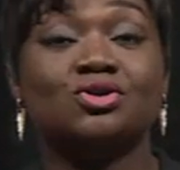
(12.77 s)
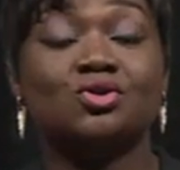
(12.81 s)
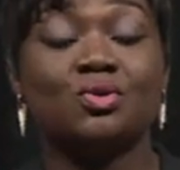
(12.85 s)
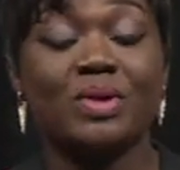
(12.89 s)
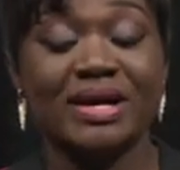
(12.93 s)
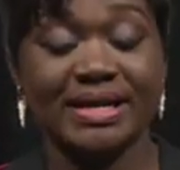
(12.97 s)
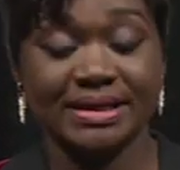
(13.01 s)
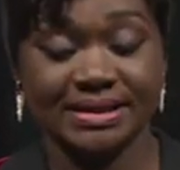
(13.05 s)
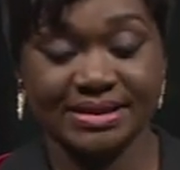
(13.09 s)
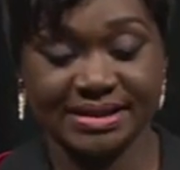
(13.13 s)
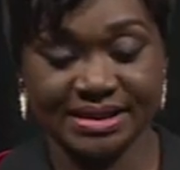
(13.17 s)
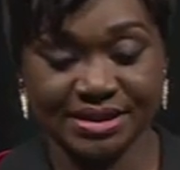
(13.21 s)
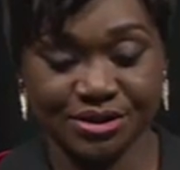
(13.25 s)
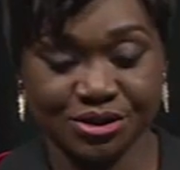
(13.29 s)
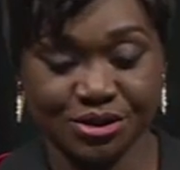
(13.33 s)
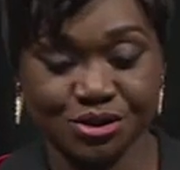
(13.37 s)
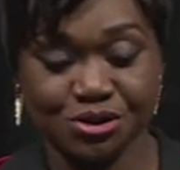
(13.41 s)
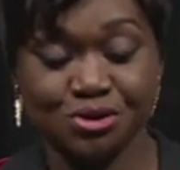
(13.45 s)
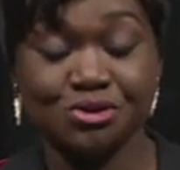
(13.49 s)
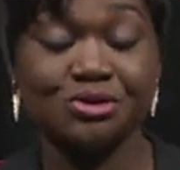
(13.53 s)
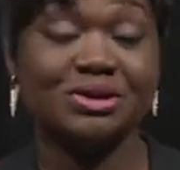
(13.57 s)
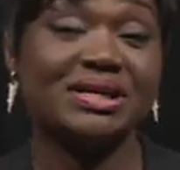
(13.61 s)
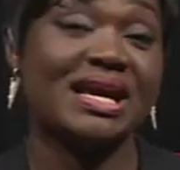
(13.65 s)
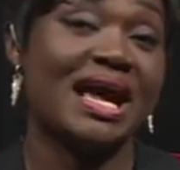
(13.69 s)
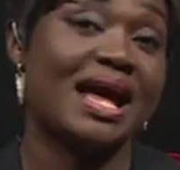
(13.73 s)

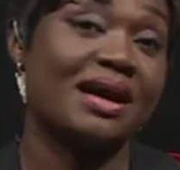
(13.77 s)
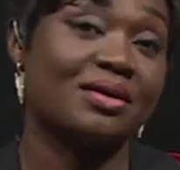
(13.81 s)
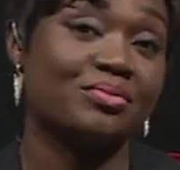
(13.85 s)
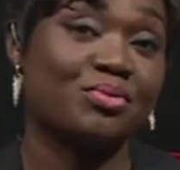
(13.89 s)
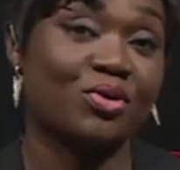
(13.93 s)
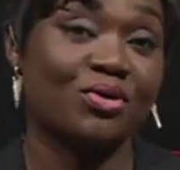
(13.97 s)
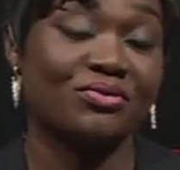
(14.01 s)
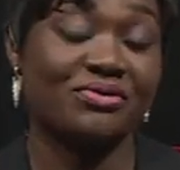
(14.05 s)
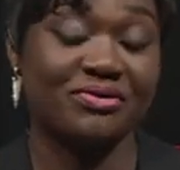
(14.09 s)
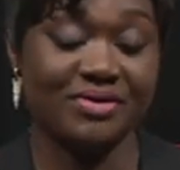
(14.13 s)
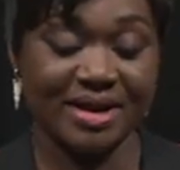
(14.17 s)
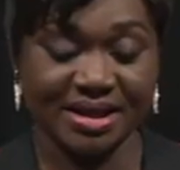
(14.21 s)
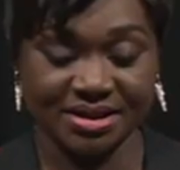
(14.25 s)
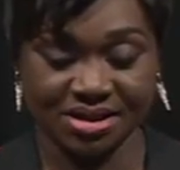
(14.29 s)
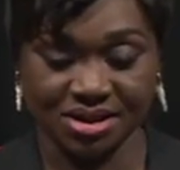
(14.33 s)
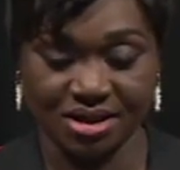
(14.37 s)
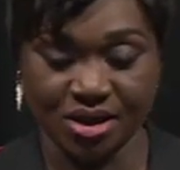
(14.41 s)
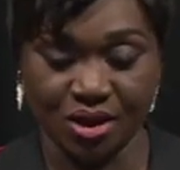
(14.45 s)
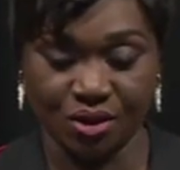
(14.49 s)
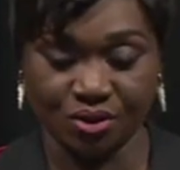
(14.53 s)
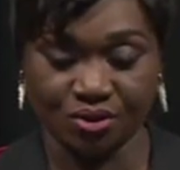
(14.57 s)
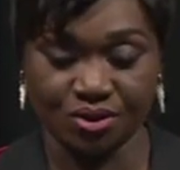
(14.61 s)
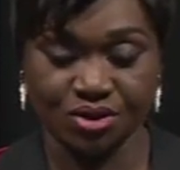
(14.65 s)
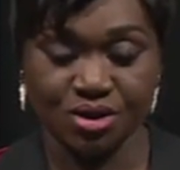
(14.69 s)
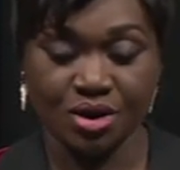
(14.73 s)
twenty-two young
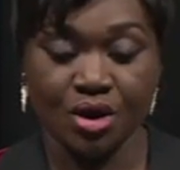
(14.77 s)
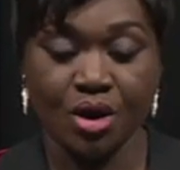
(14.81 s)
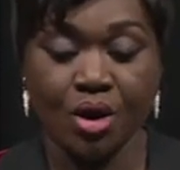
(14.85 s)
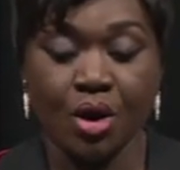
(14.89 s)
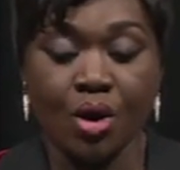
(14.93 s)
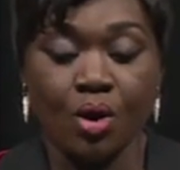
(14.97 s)
professionals